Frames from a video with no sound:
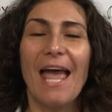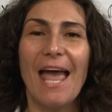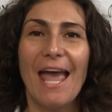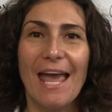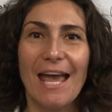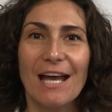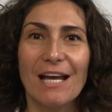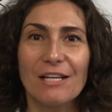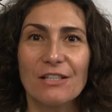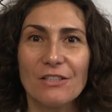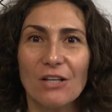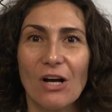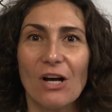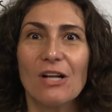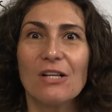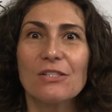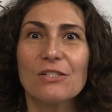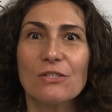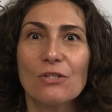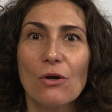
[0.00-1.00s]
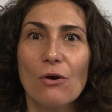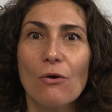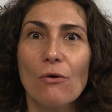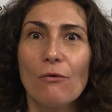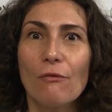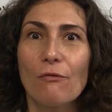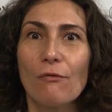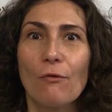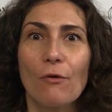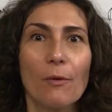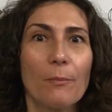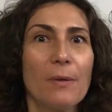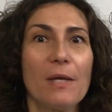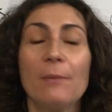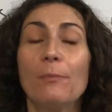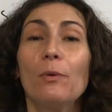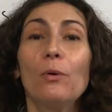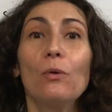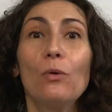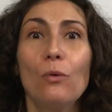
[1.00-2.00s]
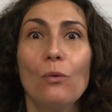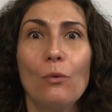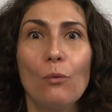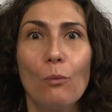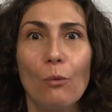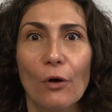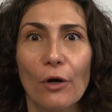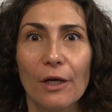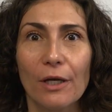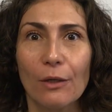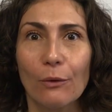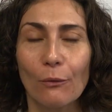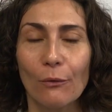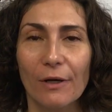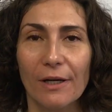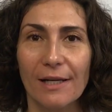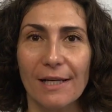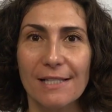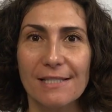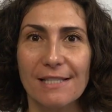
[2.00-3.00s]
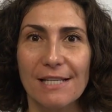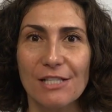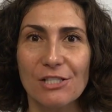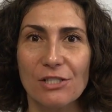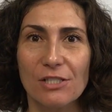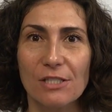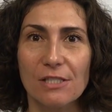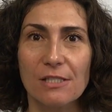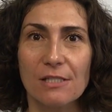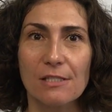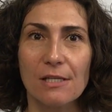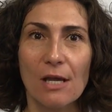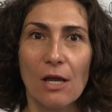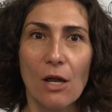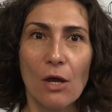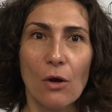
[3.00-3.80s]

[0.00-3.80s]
and also for people who work in organizations